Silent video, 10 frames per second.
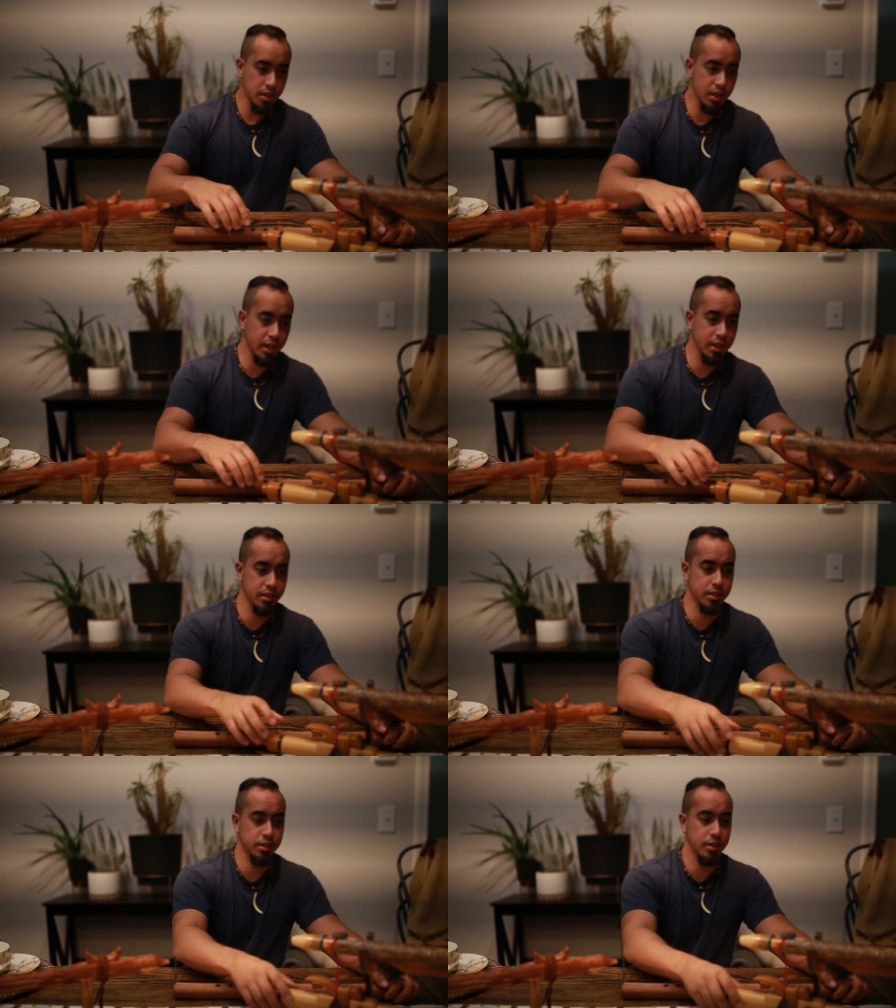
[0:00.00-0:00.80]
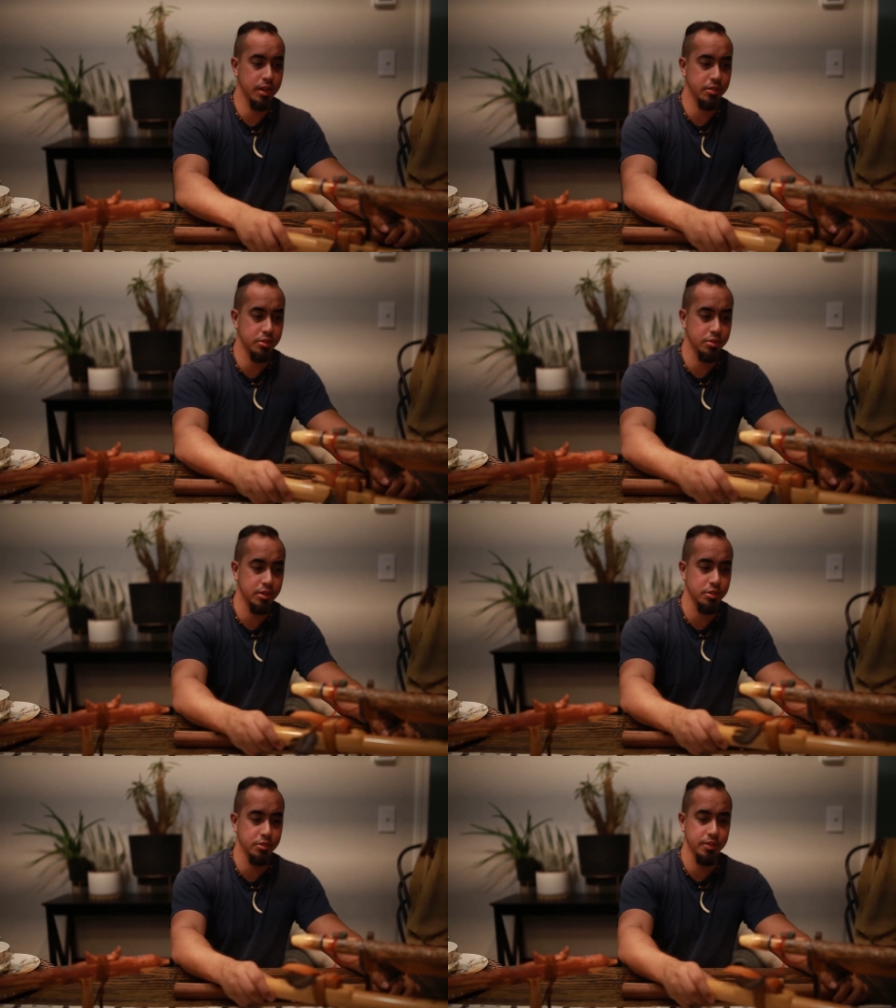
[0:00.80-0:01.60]
and you have to
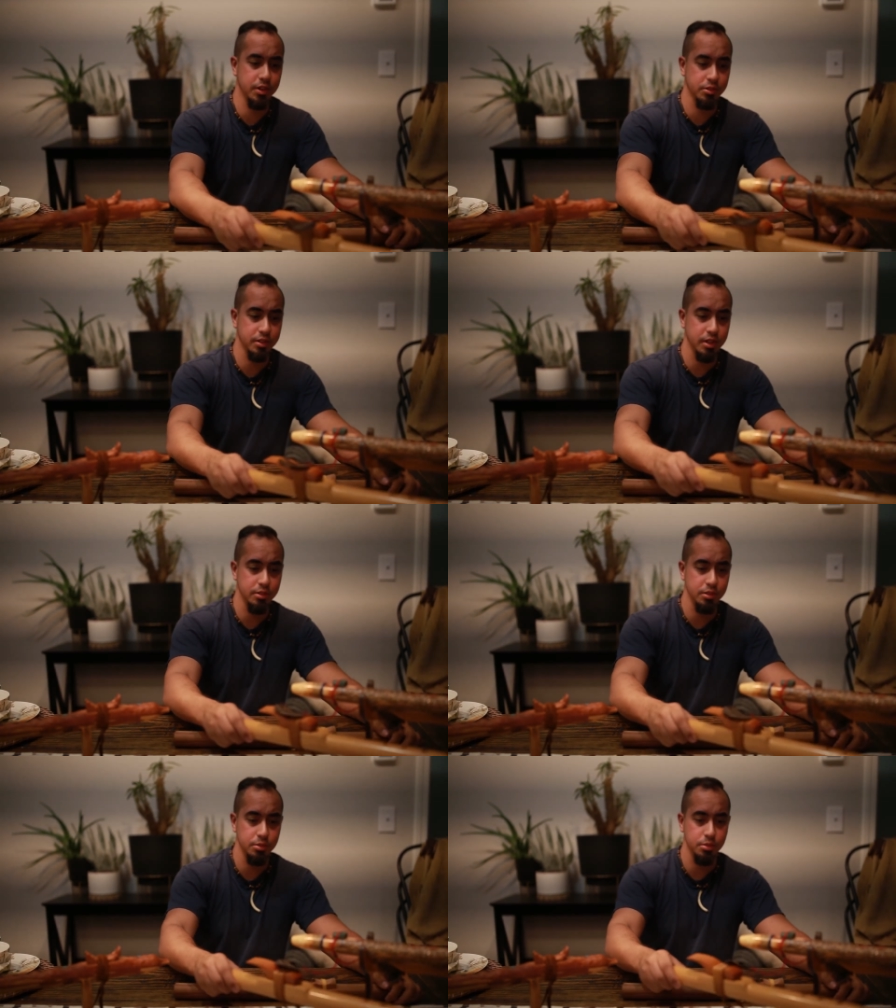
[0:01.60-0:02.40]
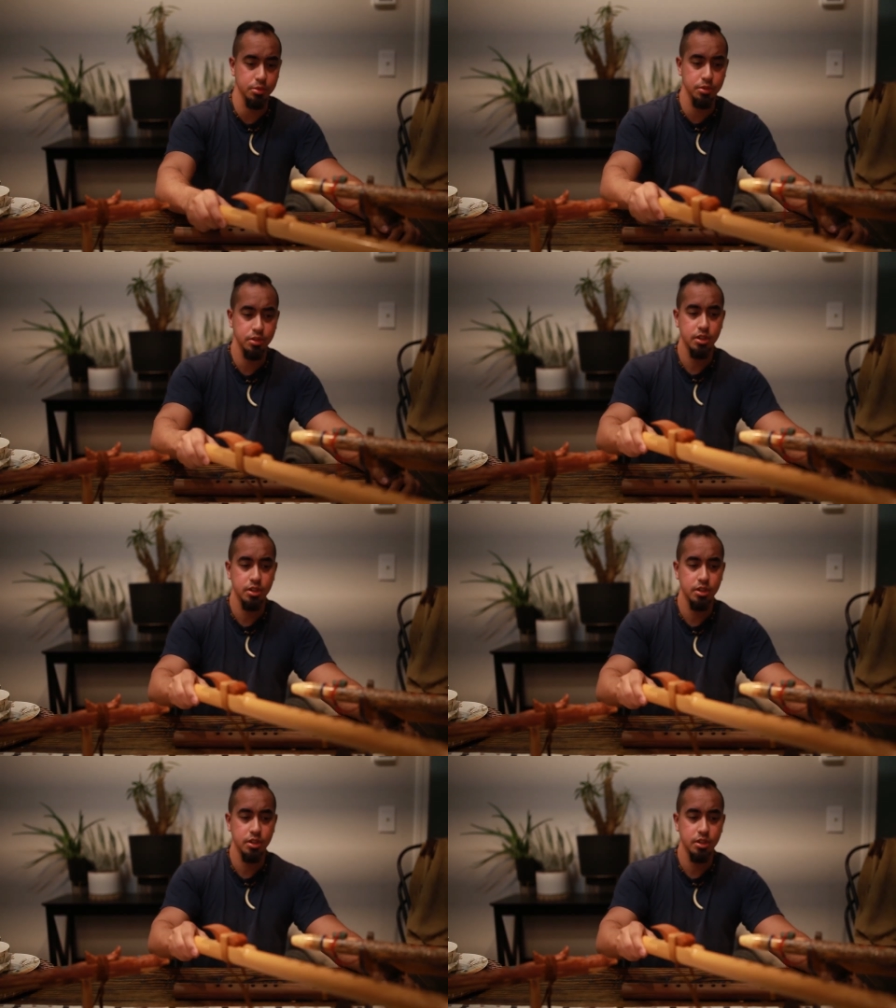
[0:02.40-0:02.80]
stretch your fingers out a little more,